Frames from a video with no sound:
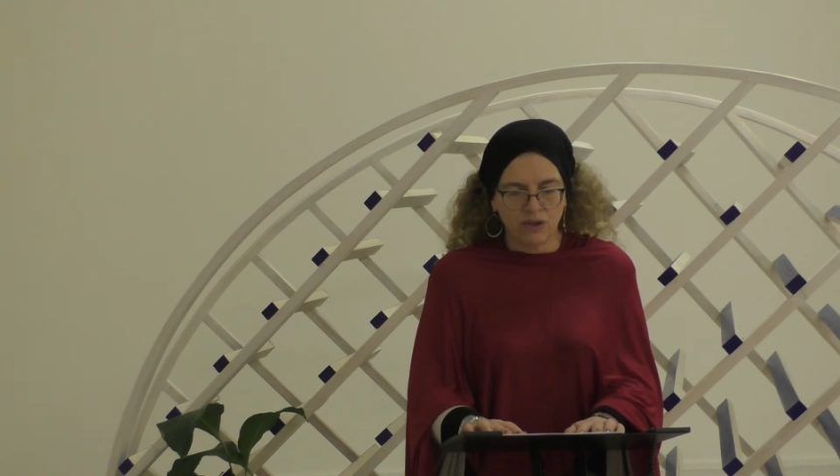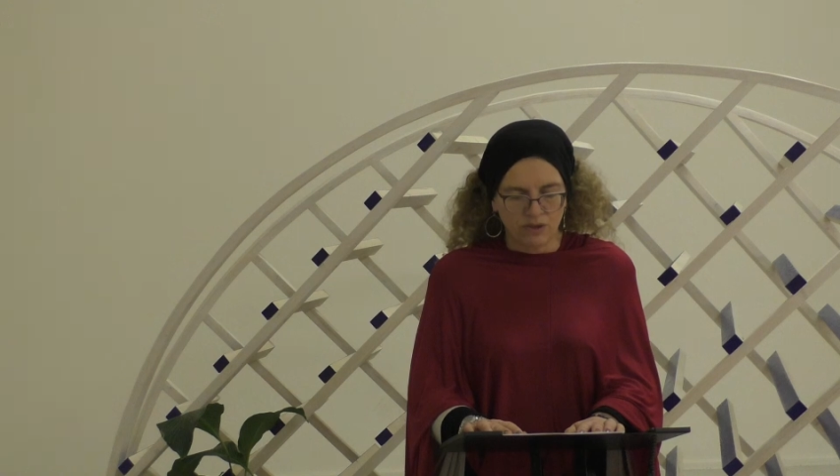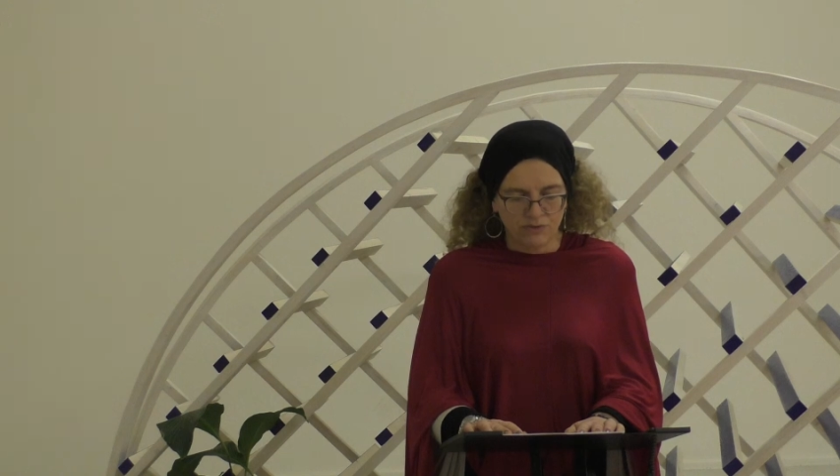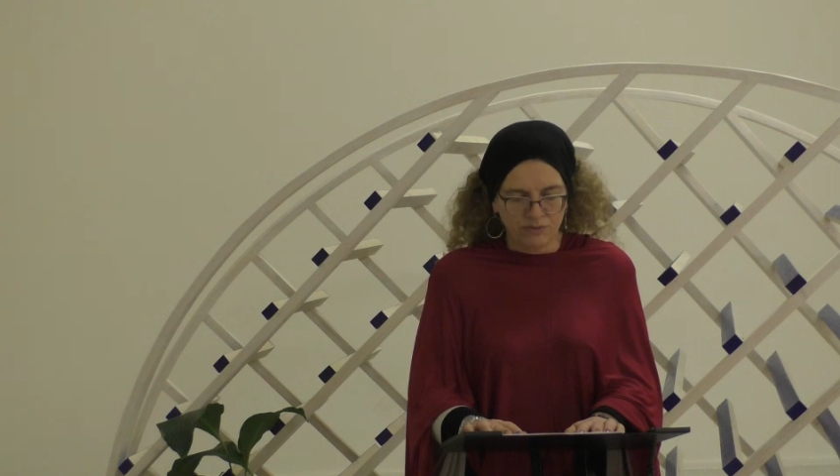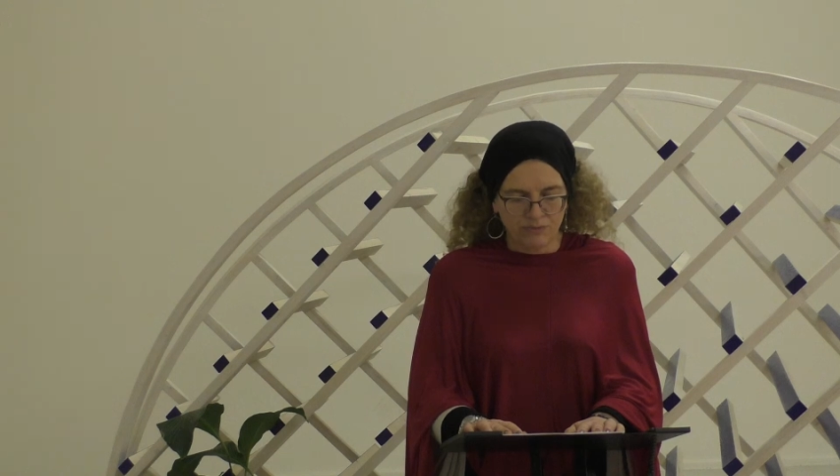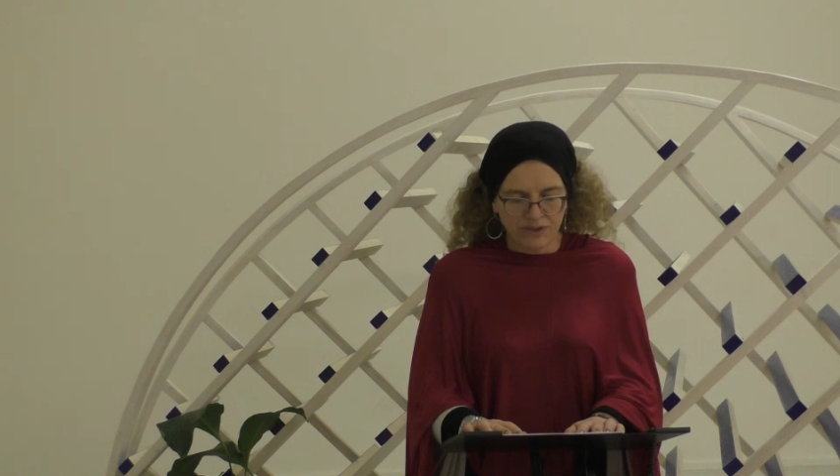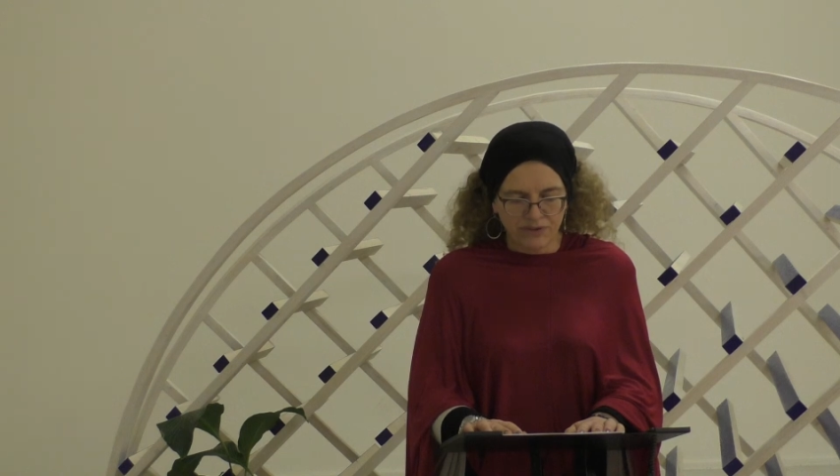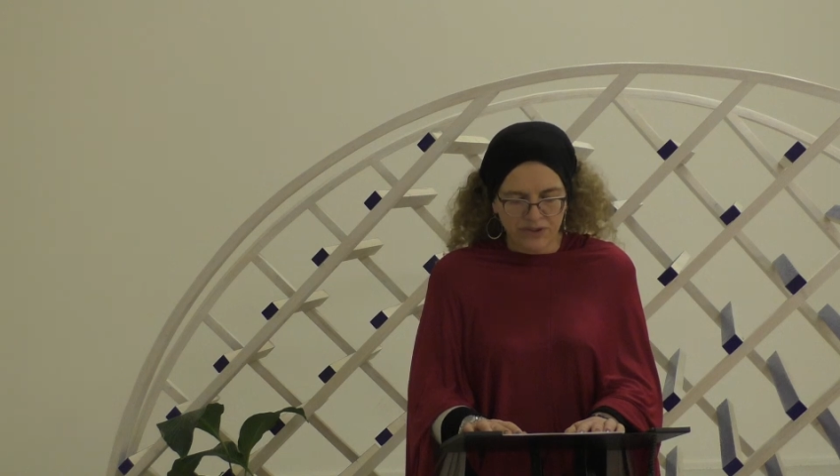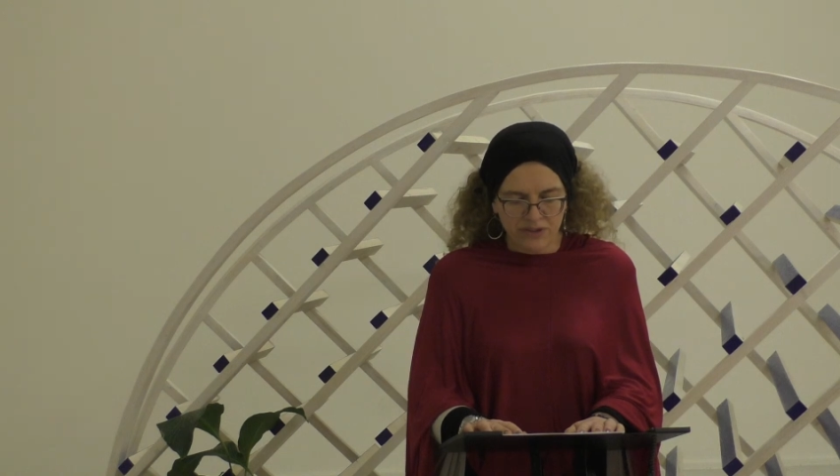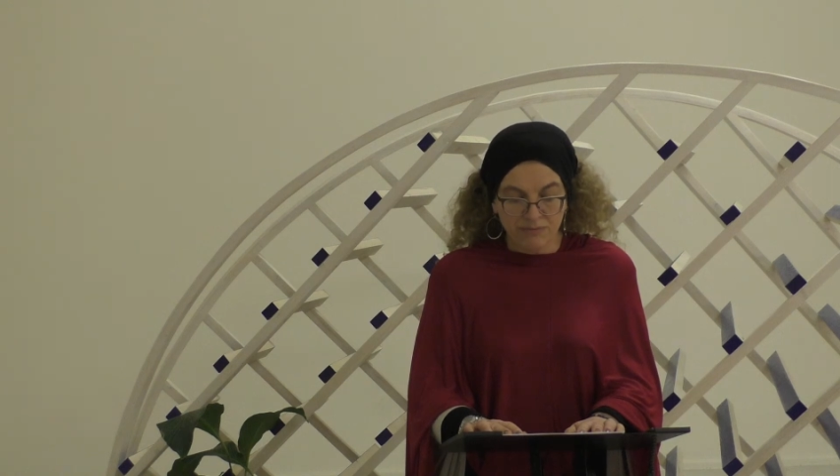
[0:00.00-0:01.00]
of her
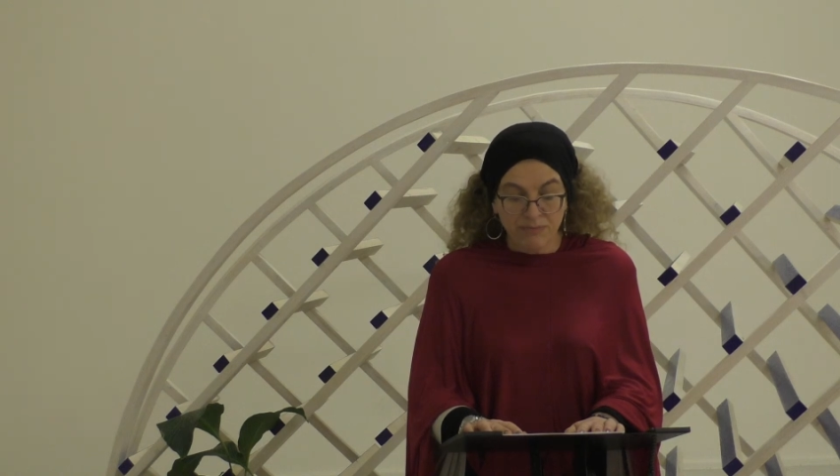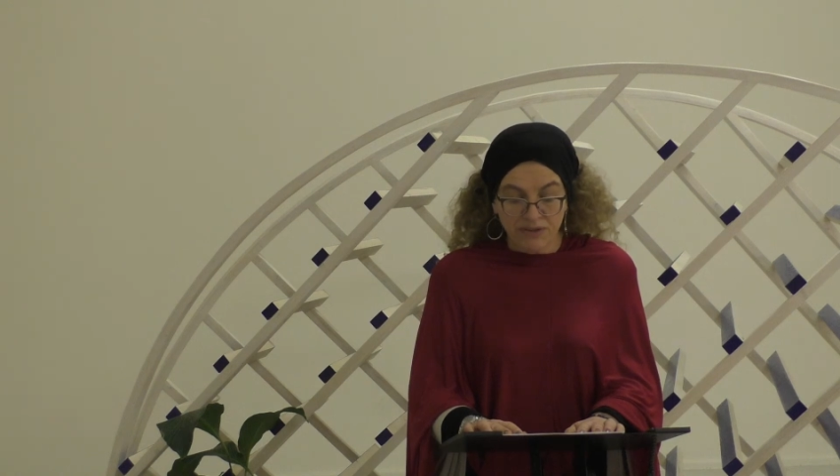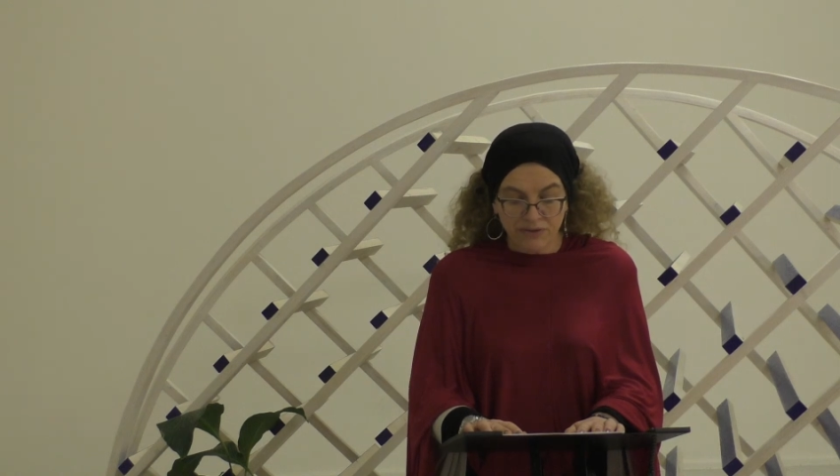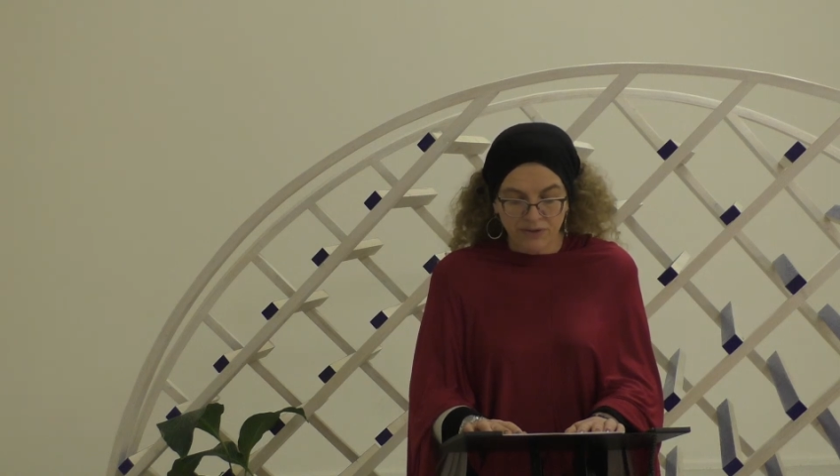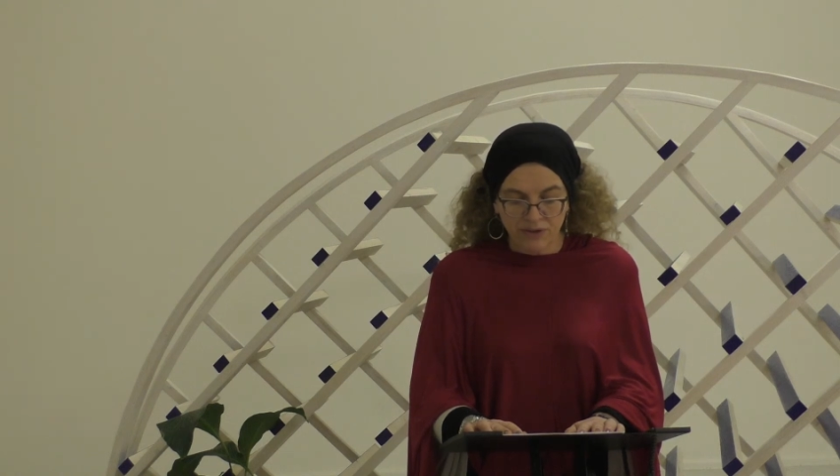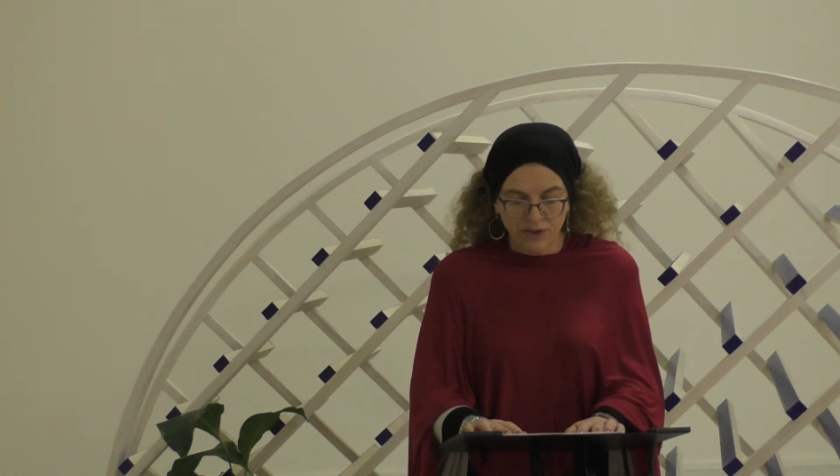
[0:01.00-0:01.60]
mother's mother,